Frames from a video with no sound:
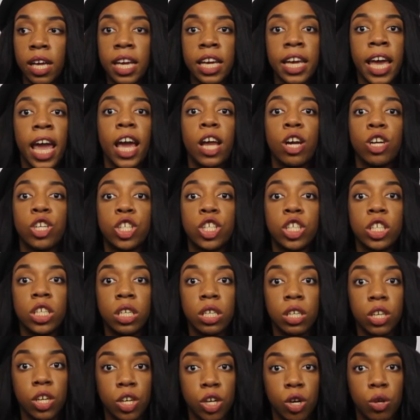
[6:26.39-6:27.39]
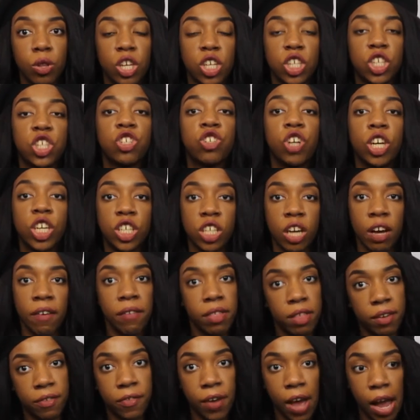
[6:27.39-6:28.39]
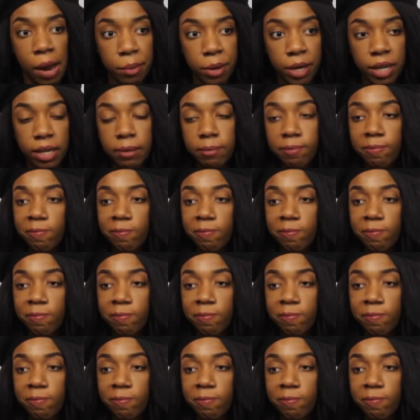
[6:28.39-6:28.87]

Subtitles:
caters to, you know, the stretch of the fabric.